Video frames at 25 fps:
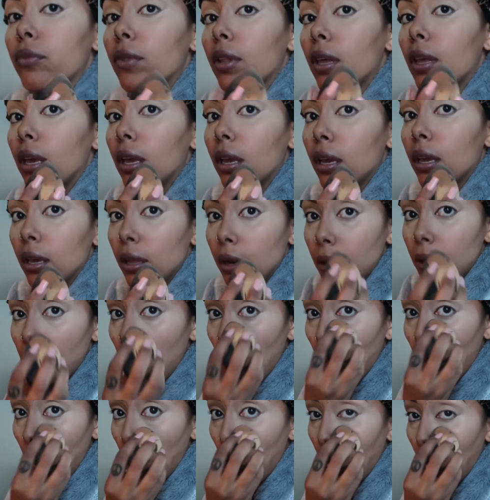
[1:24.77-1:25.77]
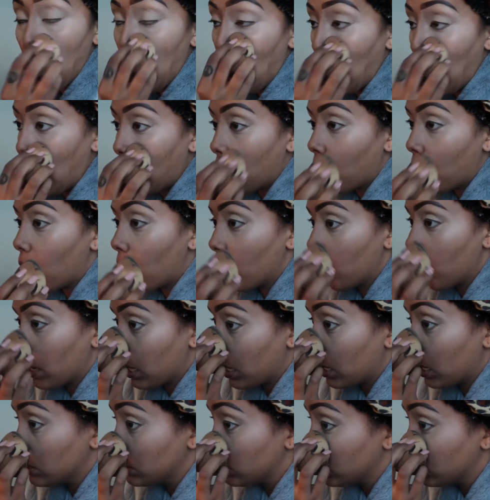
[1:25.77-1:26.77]
And oh my
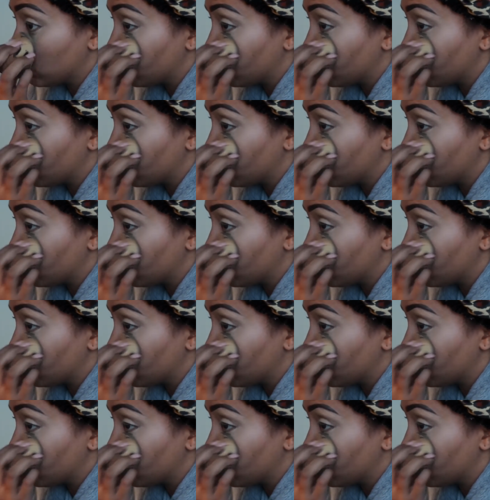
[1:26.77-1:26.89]
god, this looks